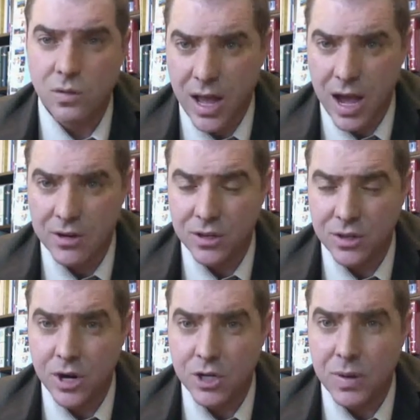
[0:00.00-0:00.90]
How did the
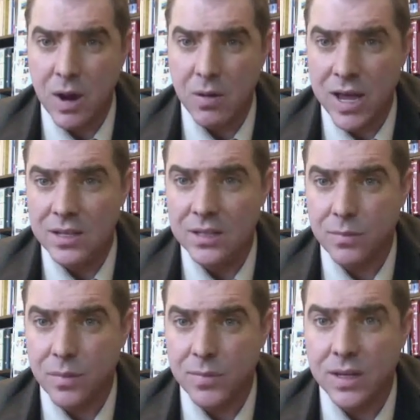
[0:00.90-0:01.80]
British power end
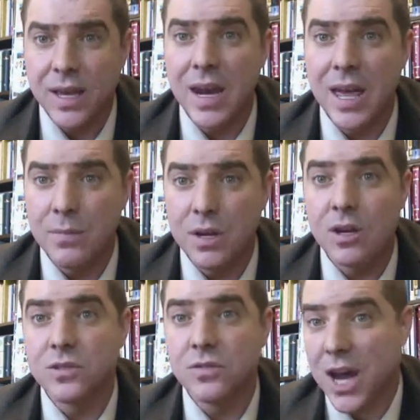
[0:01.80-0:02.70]
in Burma? It ended
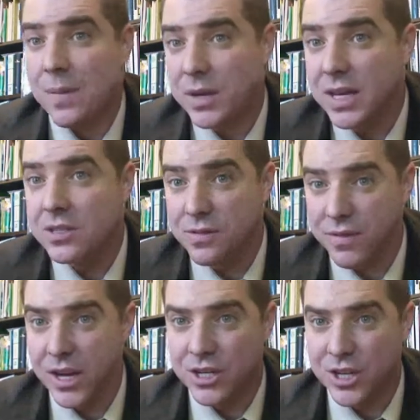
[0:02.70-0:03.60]
because of Japanese
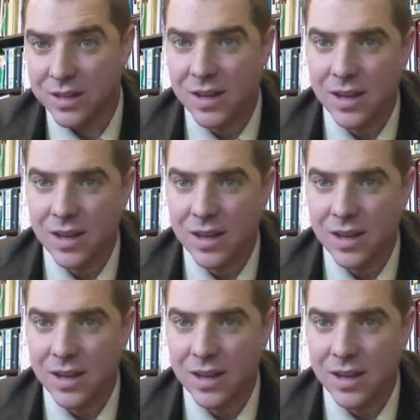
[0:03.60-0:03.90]
invasion.